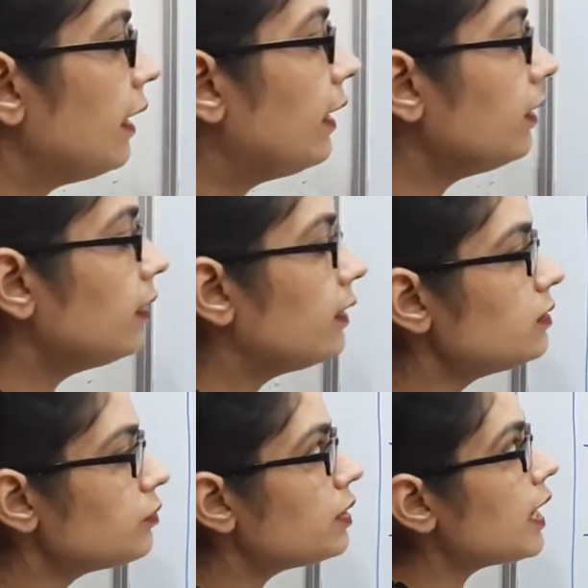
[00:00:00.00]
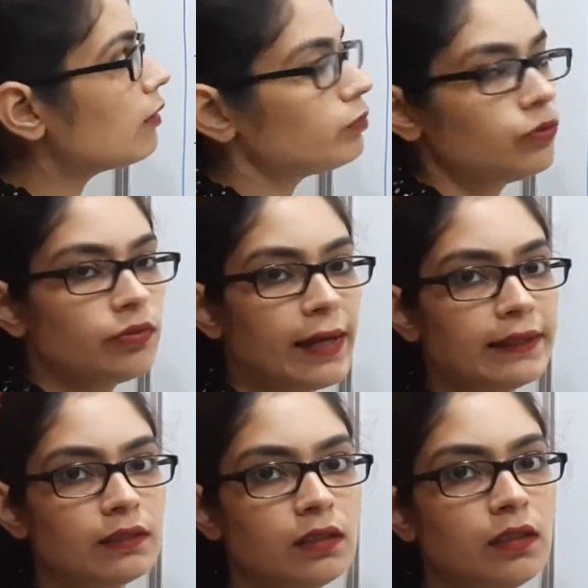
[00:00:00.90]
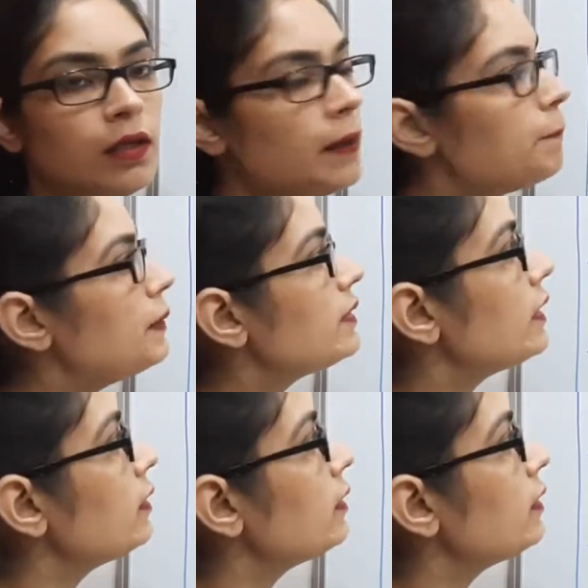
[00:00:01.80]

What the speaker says: In this we have to find the missing